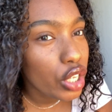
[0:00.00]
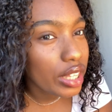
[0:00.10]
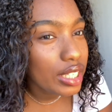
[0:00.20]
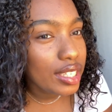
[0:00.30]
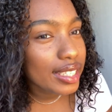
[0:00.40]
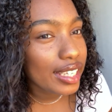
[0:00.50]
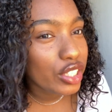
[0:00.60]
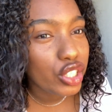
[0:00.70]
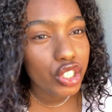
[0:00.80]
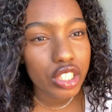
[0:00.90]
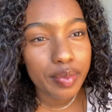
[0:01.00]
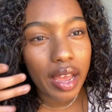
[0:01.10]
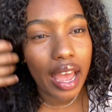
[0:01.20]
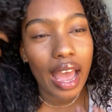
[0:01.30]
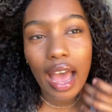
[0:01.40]
this is literally just my
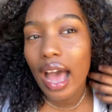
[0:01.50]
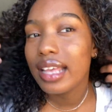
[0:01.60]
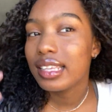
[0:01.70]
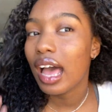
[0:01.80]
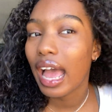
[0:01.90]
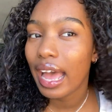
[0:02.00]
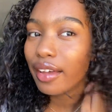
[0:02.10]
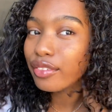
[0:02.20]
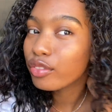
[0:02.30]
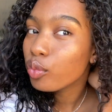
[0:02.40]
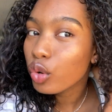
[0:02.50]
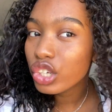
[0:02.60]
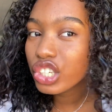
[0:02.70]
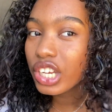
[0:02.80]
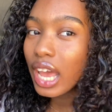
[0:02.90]
hair as I have
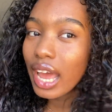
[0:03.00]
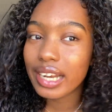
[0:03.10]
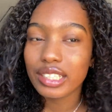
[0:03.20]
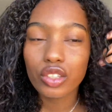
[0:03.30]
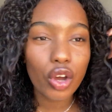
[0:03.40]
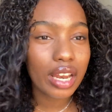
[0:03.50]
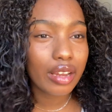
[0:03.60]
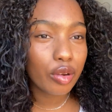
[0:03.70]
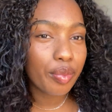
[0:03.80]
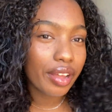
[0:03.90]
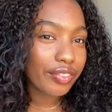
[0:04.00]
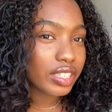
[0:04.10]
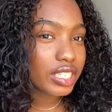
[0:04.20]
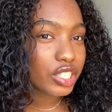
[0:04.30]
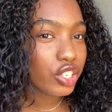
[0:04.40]
washed it, and it's got a little bit of
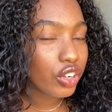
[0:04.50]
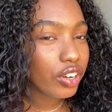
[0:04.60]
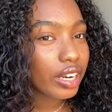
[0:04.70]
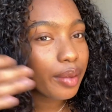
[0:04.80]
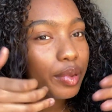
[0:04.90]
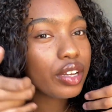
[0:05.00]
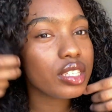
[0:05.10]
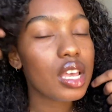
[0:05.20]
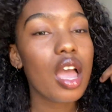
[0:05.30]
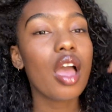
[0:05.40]
conditioner in it because